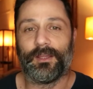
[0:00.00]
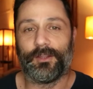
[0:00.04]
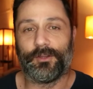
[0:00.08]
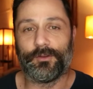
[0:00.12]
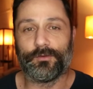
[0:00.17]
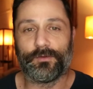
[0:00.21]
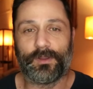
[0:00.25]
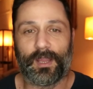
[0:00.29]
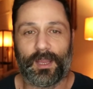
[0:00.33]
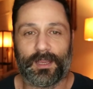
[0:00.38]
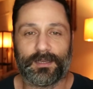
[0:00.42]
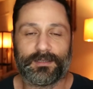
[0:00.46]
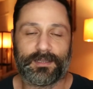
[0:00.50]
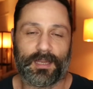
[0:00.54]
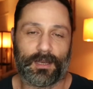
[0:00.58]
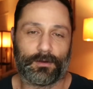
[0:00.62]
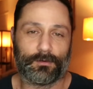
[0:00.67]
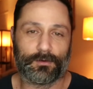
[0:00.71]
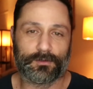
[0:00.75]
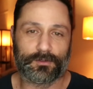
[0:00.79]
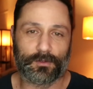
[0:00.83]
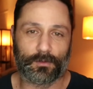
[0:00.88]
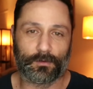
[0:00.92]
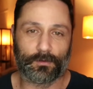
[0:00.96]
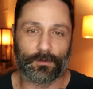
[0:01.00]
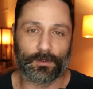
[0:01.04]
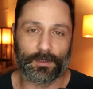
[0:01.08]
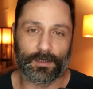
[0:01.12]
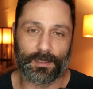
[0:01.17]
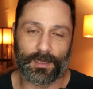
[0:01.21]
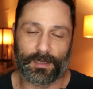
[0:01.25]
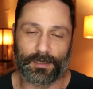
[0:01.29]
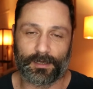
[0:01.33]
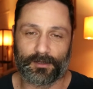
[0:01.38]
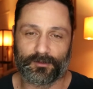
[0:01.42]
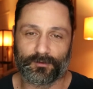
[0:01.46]
UK
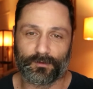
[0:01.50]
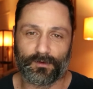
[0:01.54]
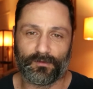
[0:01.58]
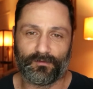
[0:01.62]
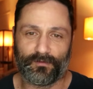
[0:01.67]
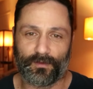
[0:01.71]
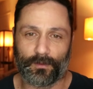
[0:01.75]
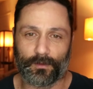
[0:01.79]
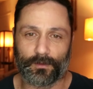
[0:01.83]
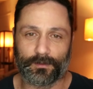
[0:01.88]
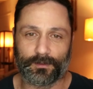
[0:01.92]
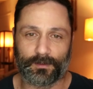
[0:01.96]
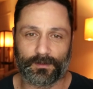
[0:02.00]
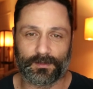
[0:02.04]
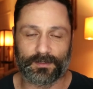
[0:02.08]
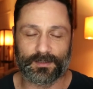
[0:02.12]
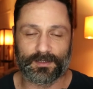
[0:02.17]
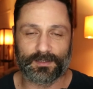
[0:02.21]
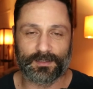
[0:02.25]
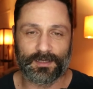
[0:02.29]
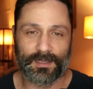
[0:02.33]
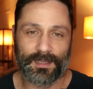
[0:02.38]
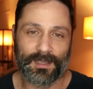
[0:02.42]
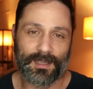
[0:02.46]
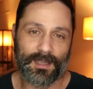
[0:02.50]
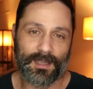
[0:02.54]
territory, and it sort of fell into this